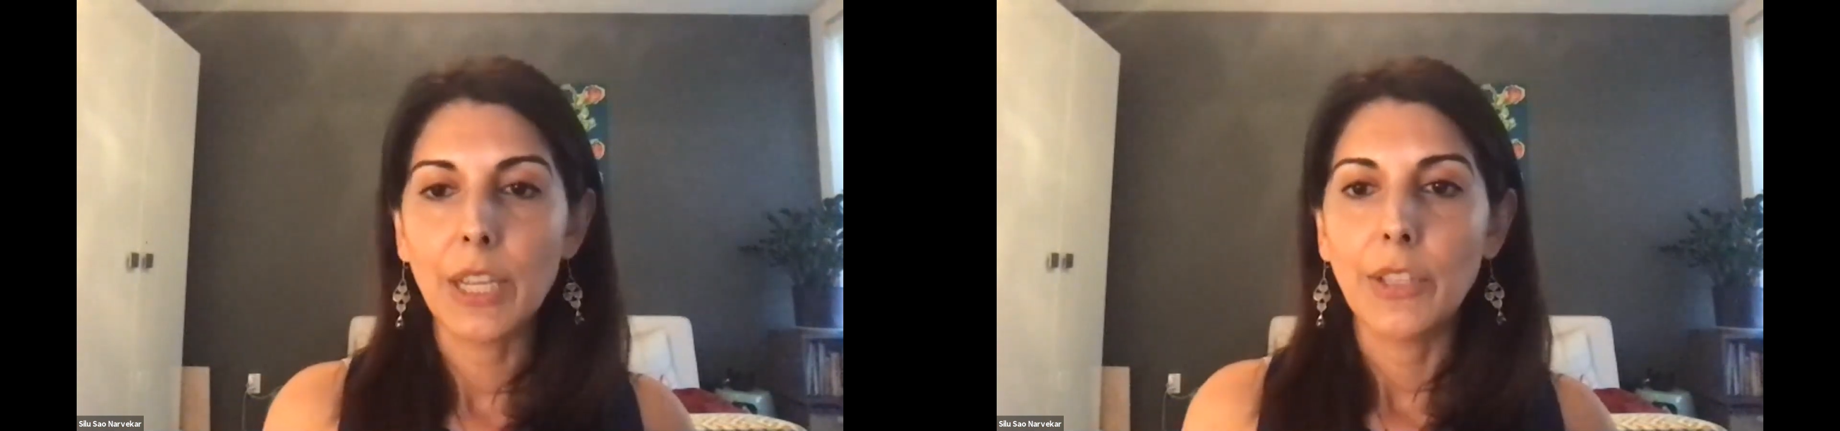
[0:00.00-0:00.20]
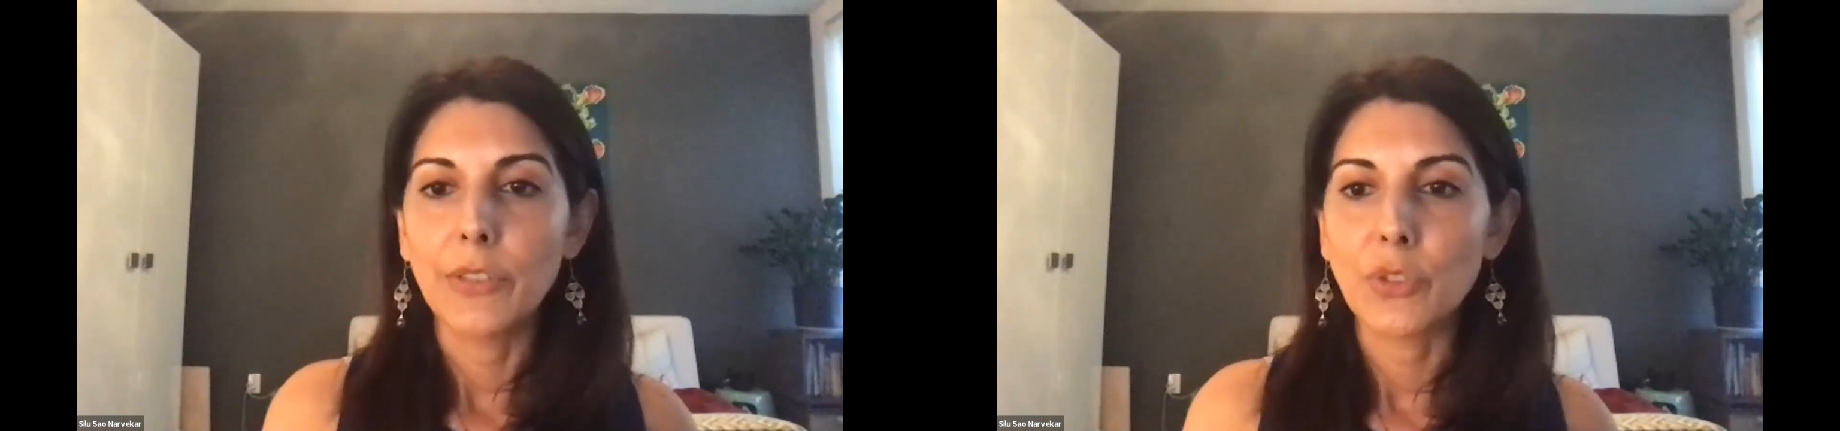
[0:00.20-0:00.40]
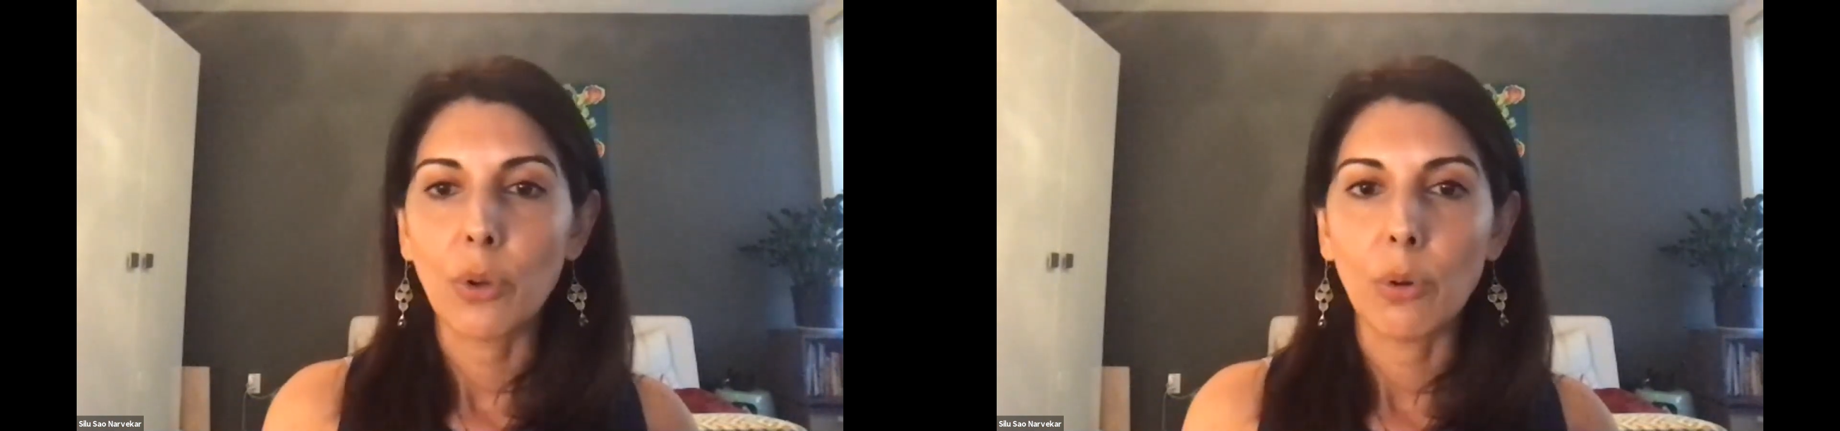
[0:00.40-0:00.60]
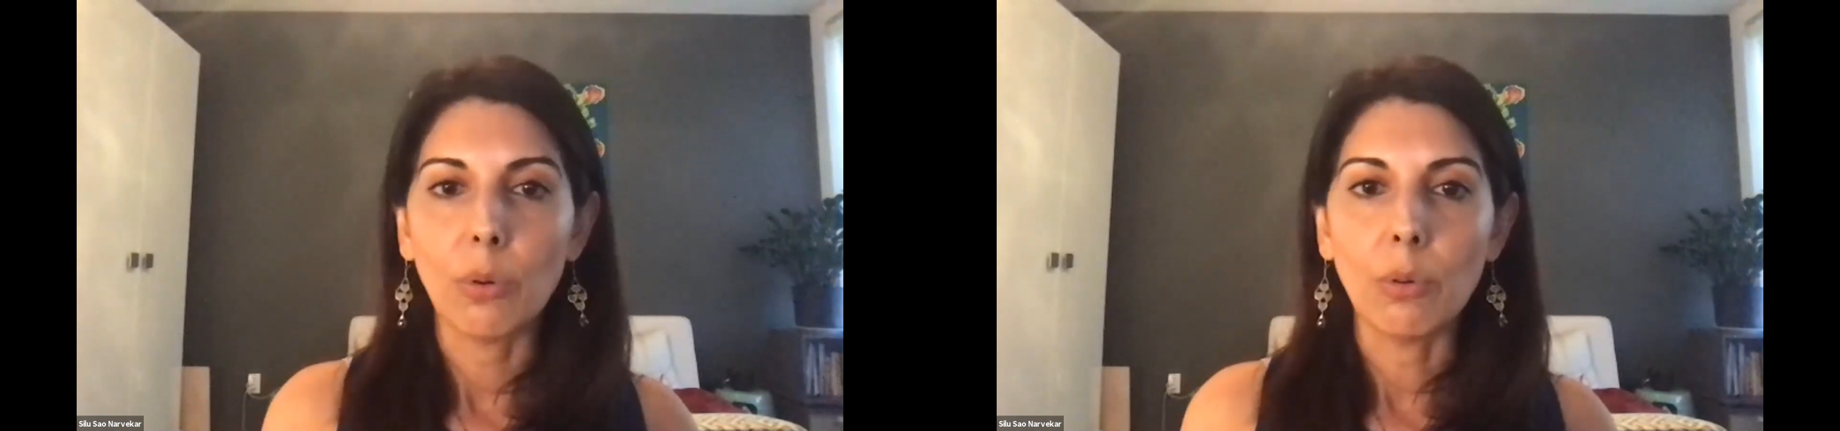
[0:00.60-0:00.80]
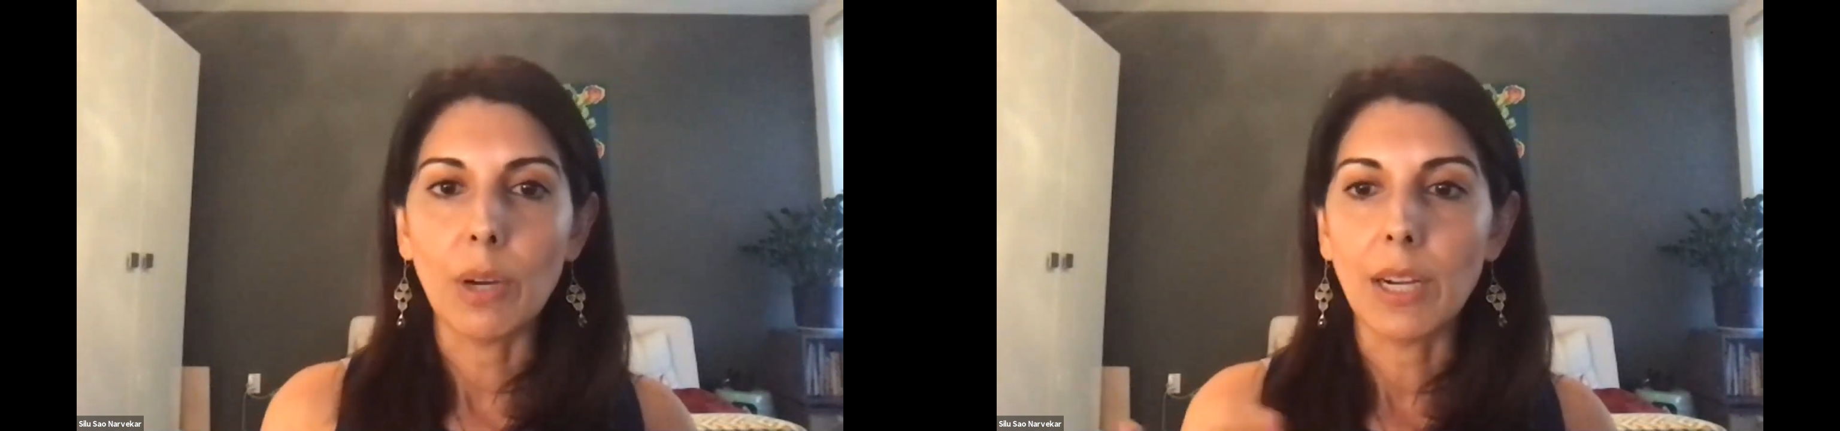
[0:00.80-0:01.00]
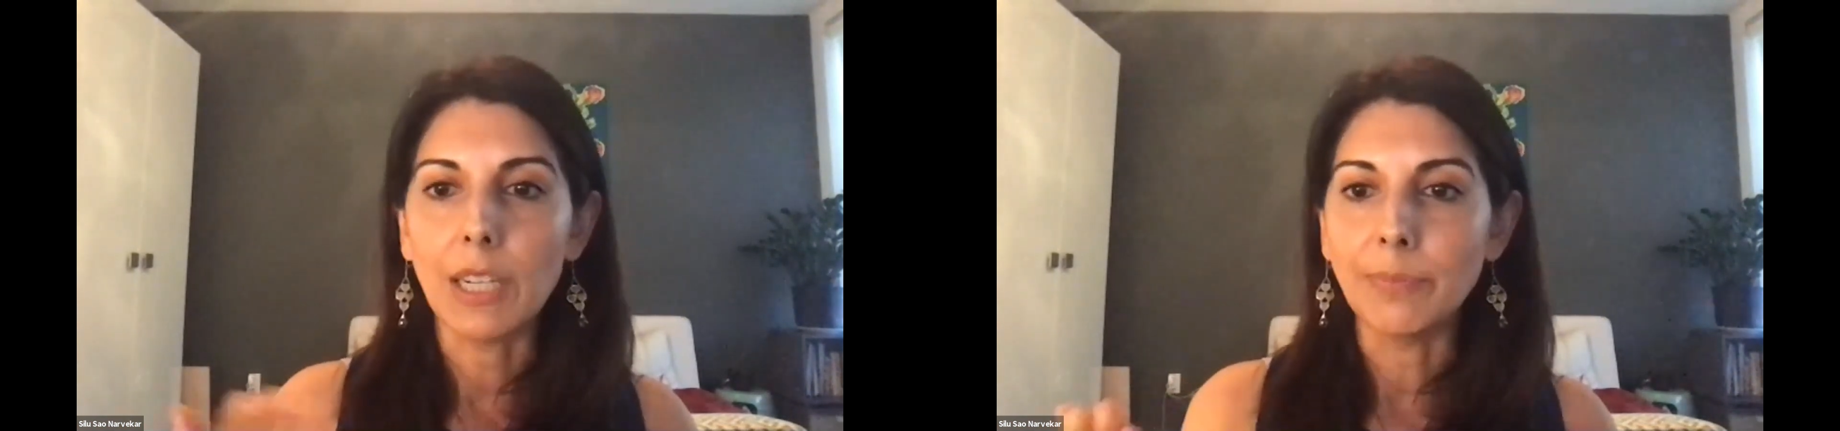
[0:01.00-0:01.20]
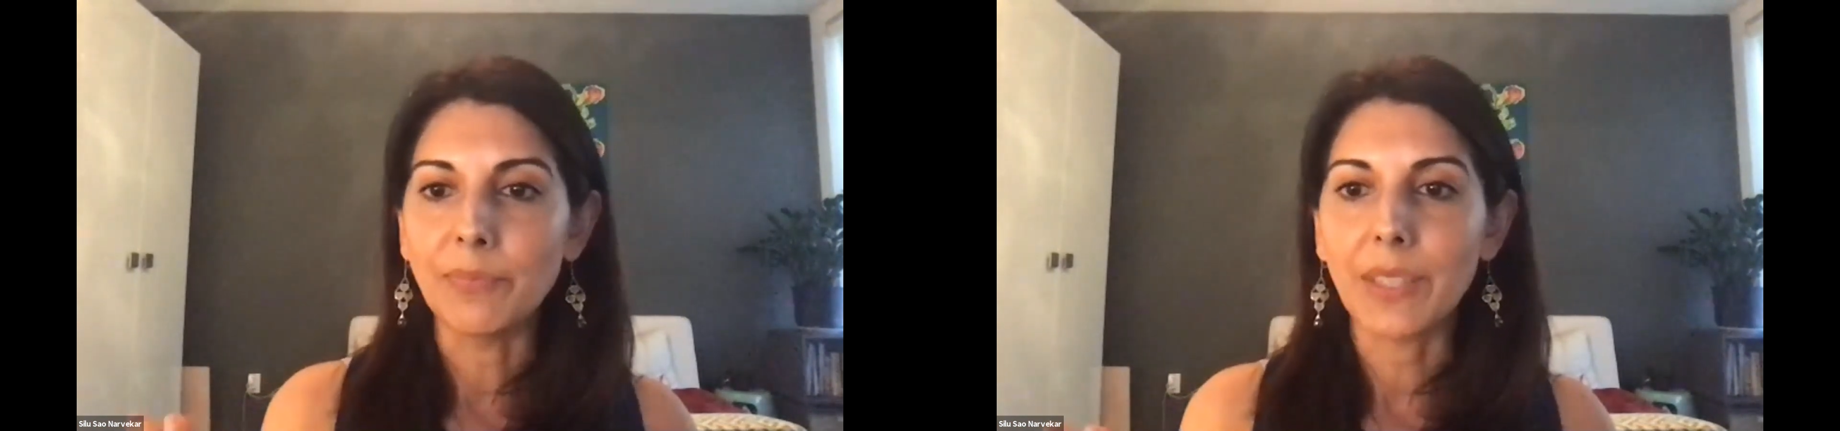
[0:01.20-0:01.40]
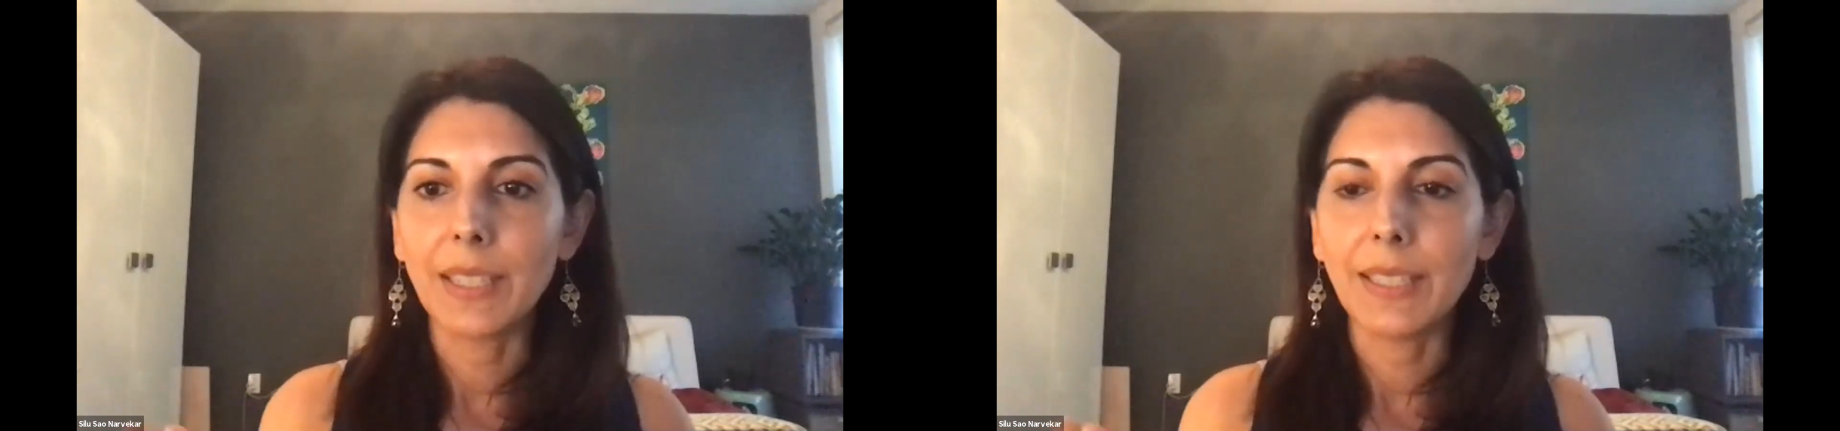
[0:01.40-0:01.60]
So
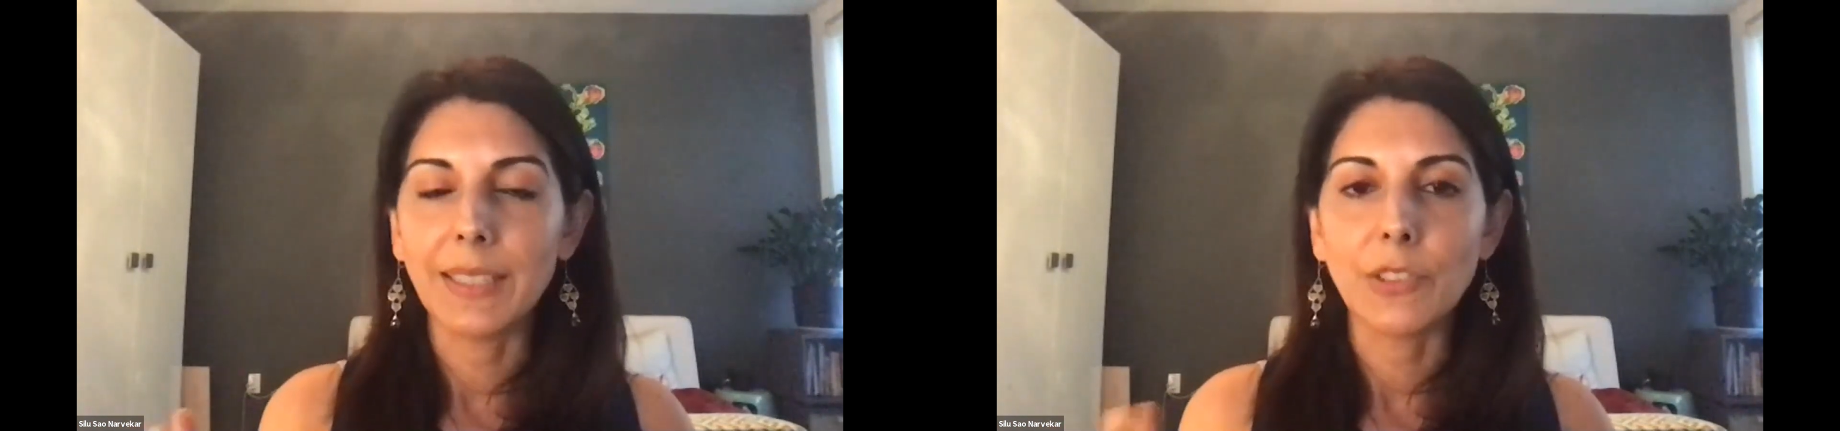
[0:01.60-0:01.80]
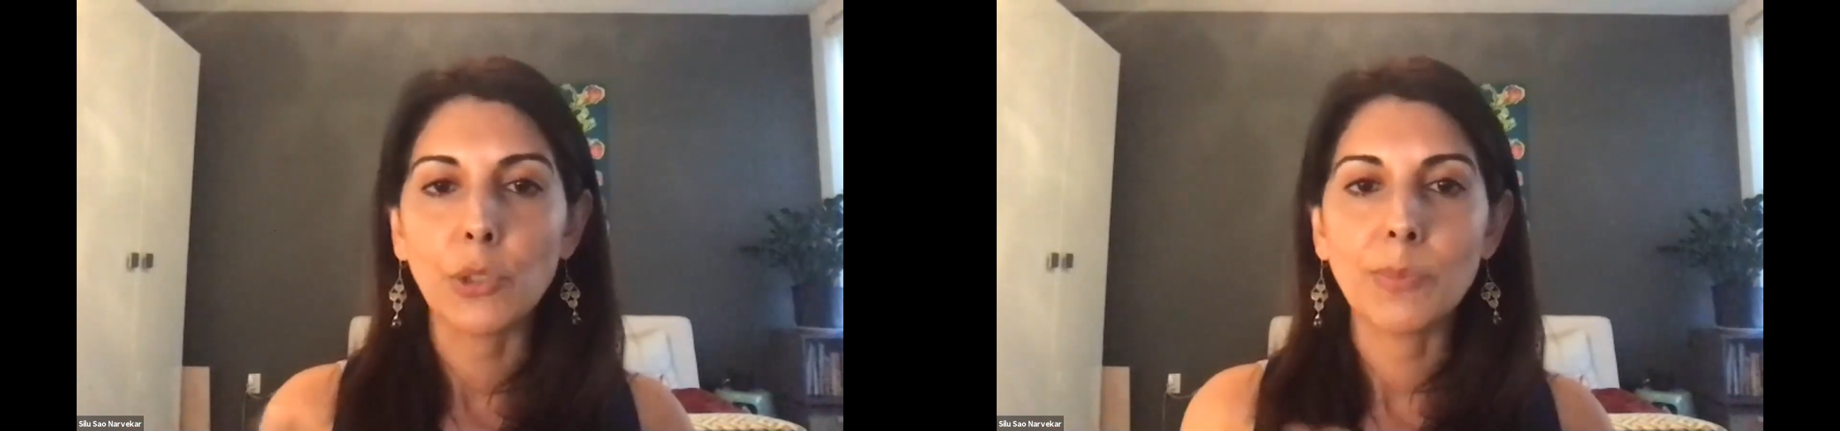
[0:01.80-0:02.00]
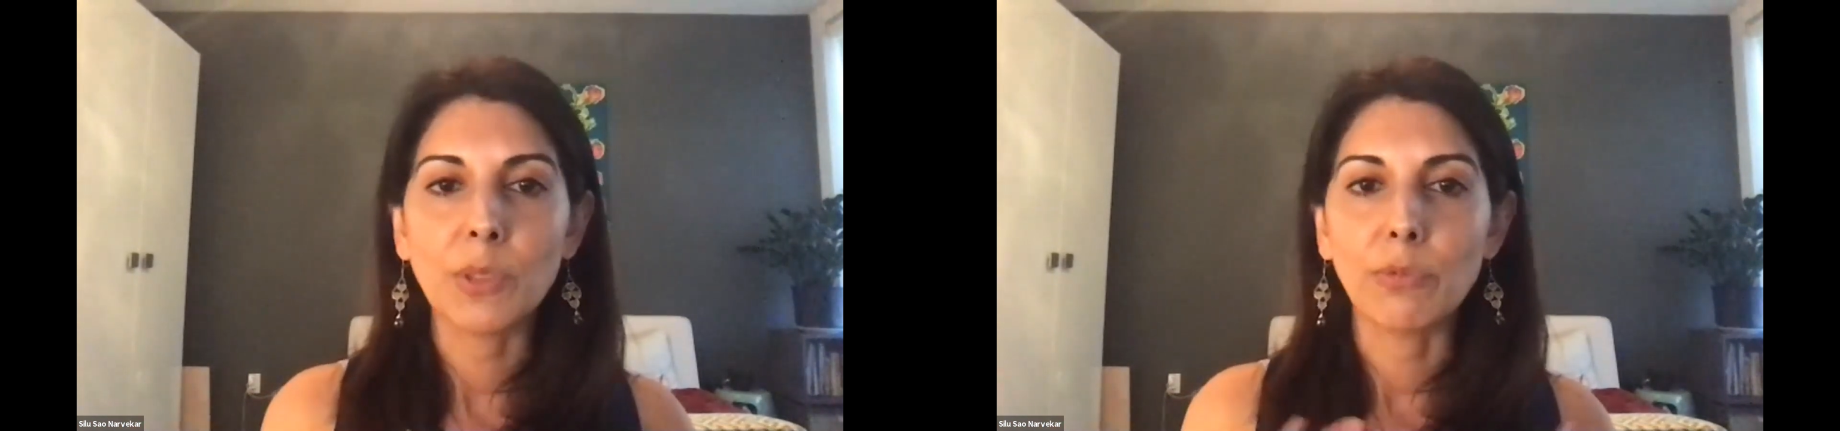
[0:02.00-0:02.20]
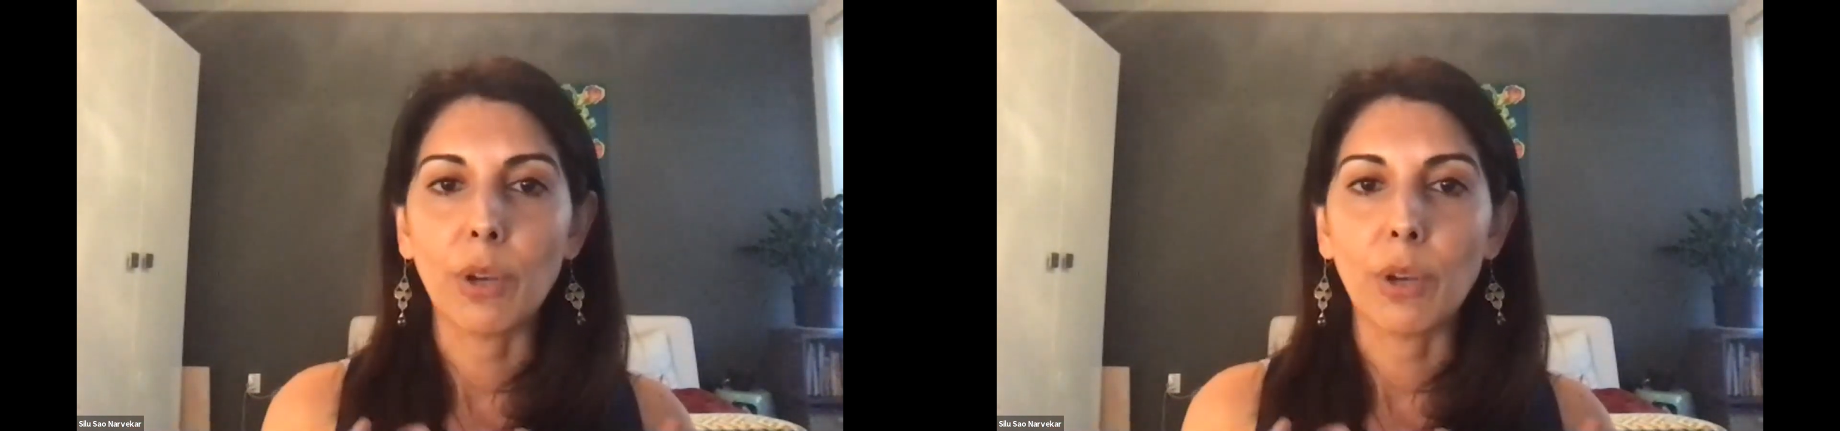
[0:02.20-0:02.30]
in terms of